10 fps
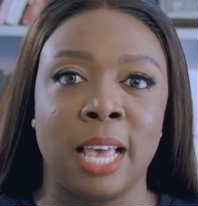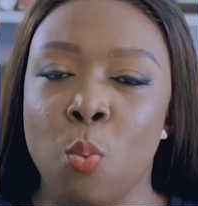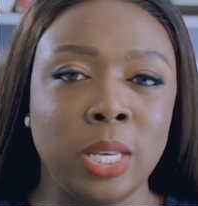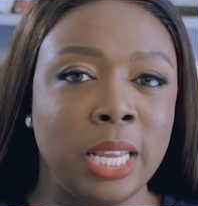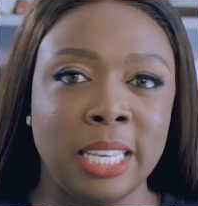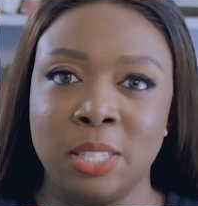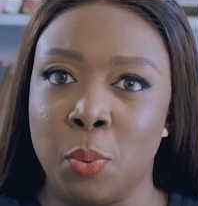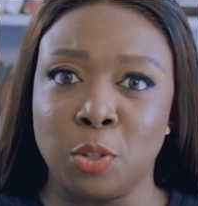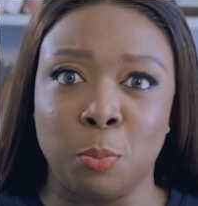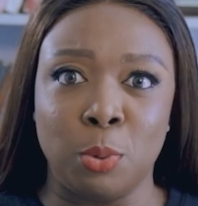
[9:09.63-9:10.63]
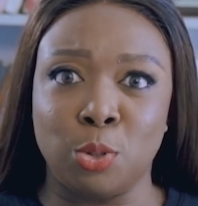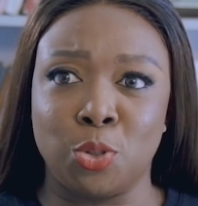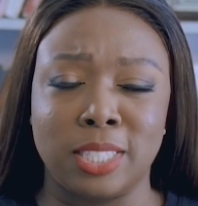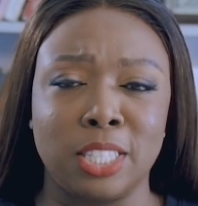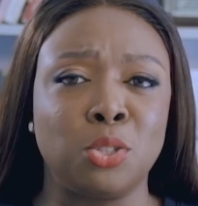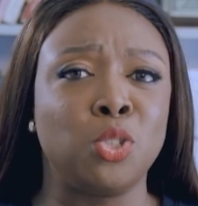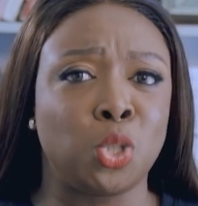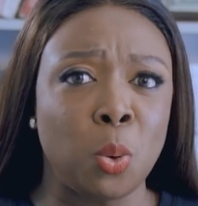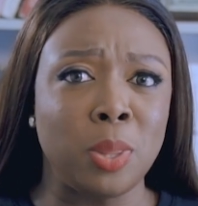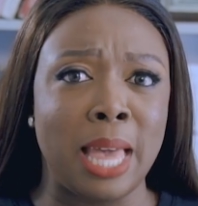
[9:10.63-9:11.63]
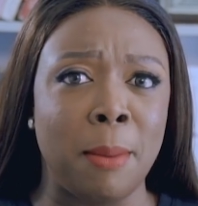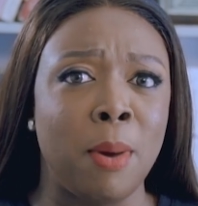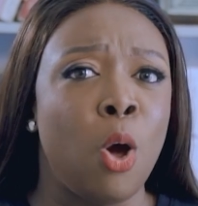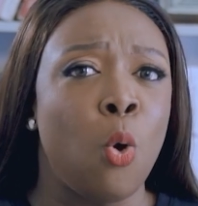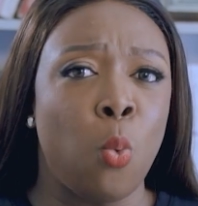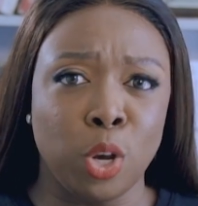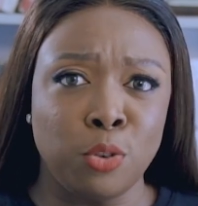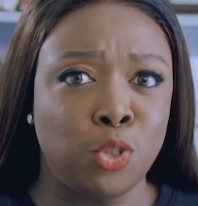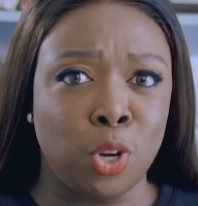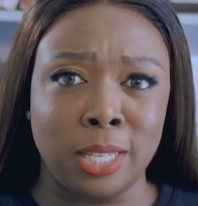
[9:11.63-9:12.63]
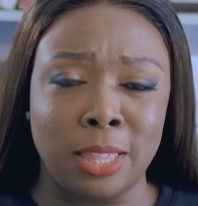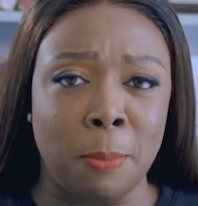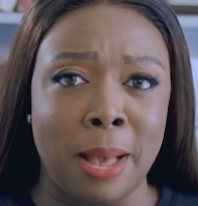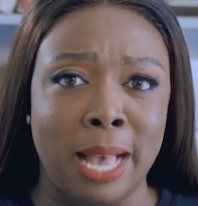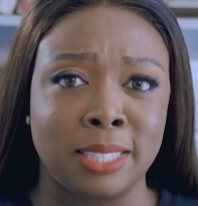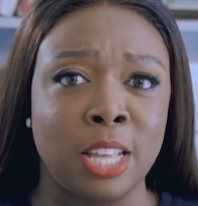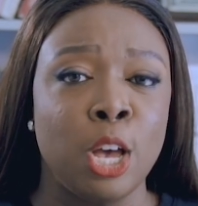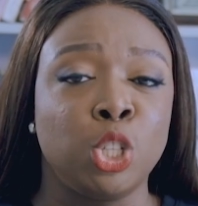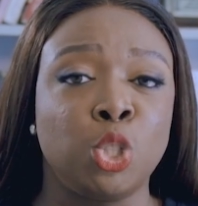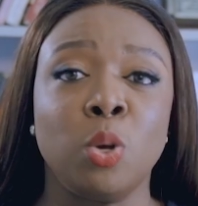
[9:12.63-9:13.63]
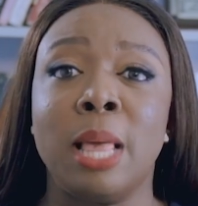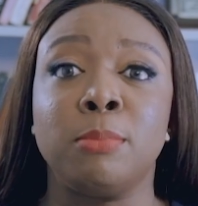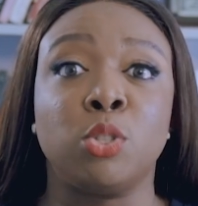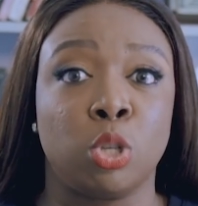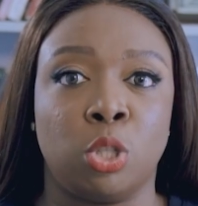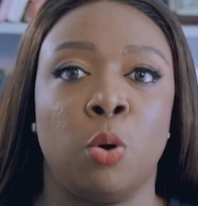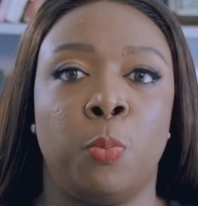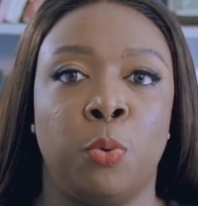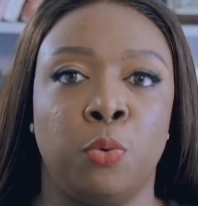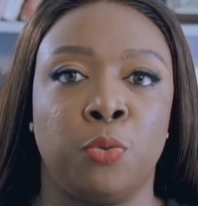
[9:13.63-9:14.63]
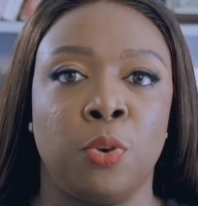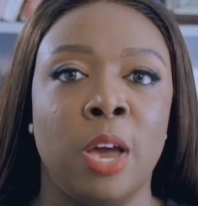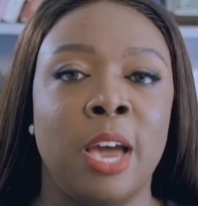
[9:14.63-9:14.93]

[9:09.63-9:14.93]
One easy way to build trust is to show them what you've done in the past. Show them social proof.